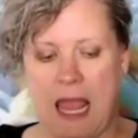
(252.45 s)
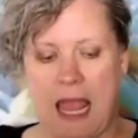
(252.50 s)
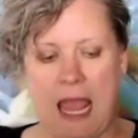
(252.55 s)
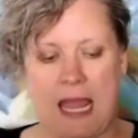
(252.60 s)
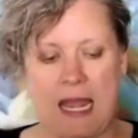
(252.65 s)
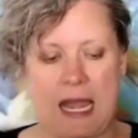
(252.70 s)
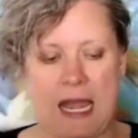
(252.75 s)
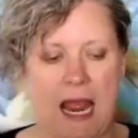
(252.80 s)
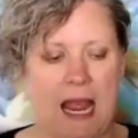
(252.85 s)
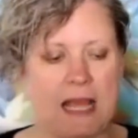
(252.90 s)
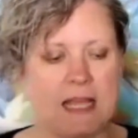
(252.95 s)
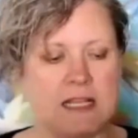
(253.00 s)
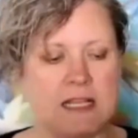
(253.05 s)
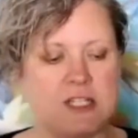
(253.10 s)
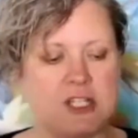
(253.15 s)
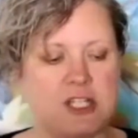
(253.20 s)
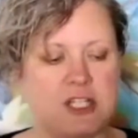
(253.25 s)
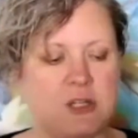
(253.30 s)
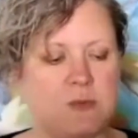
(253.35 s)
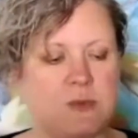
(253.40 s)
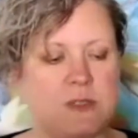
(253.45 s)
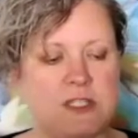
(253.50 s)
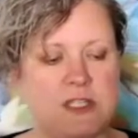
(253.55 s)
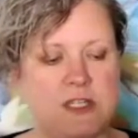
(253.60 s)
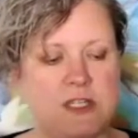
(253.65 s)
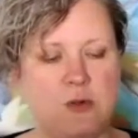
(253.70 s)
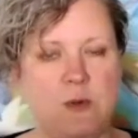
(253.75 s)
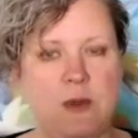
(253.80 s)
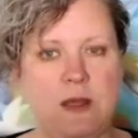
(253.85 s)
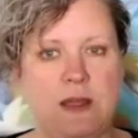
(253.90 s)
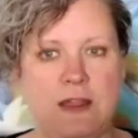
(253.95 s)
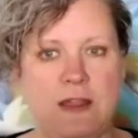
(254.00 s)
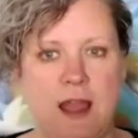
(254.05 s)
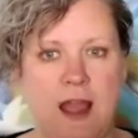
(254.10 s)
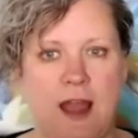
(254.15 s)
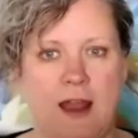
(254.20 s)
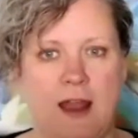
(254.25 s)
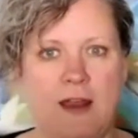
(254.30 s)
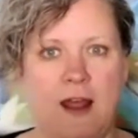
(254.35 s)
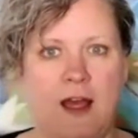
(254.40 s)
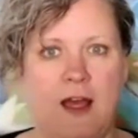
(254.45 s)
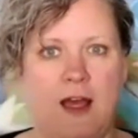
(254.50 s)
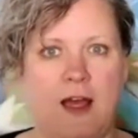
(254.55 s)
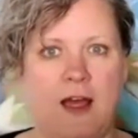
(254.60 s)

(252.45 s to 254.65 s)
And as she was doing that,